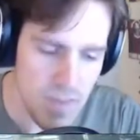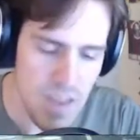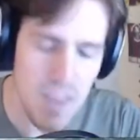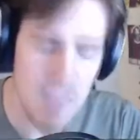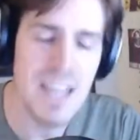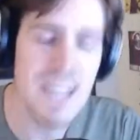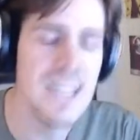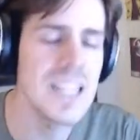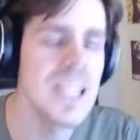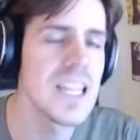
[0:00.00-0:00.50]

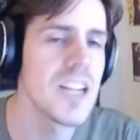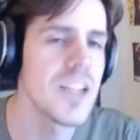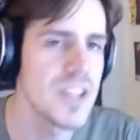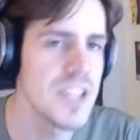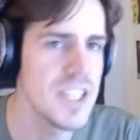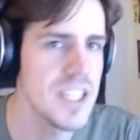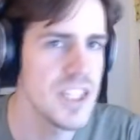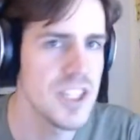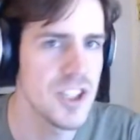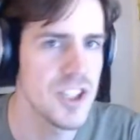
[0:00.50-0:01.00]
that
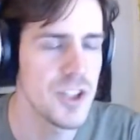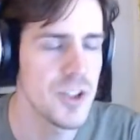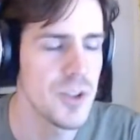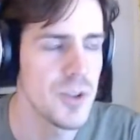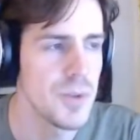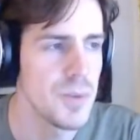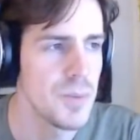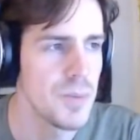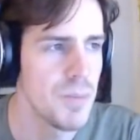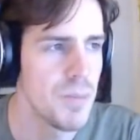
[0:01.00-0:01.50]
clarity issue,
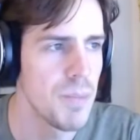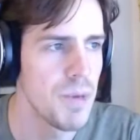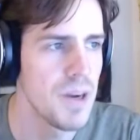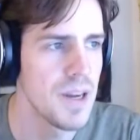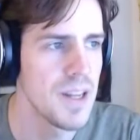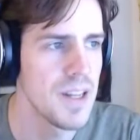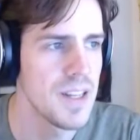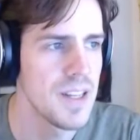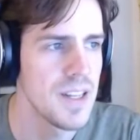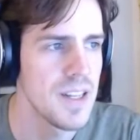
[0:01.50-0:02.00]

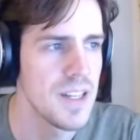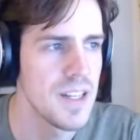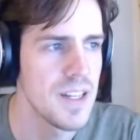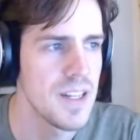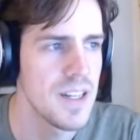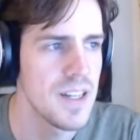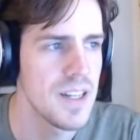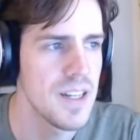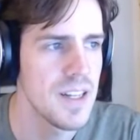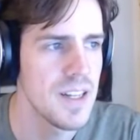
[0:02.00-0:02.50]
but
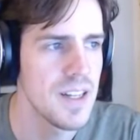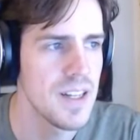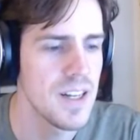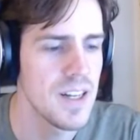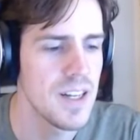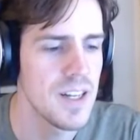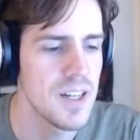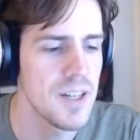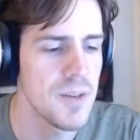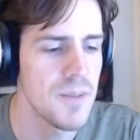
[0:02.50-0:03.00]

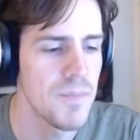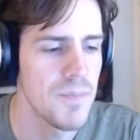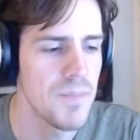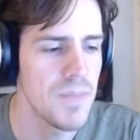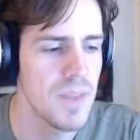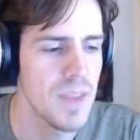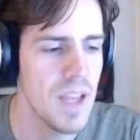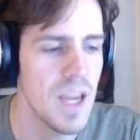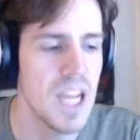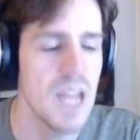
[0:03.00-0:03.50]
I
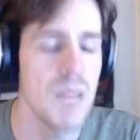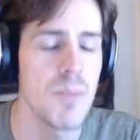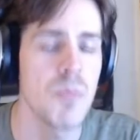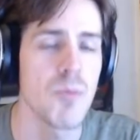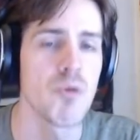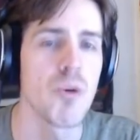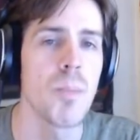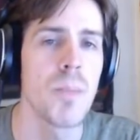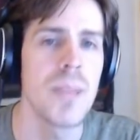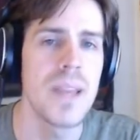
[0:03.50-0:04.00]
am
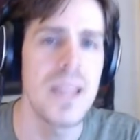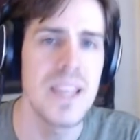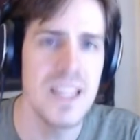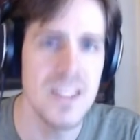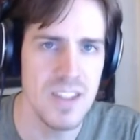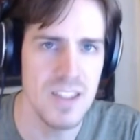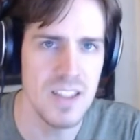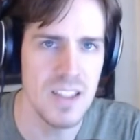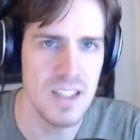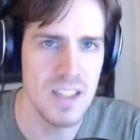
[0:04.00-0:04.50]

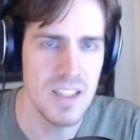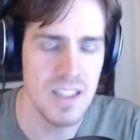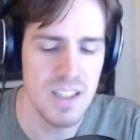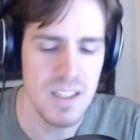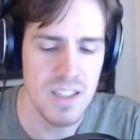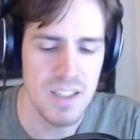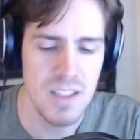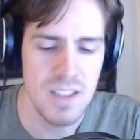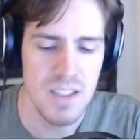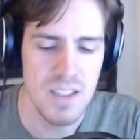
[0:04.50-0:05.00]
repeatedly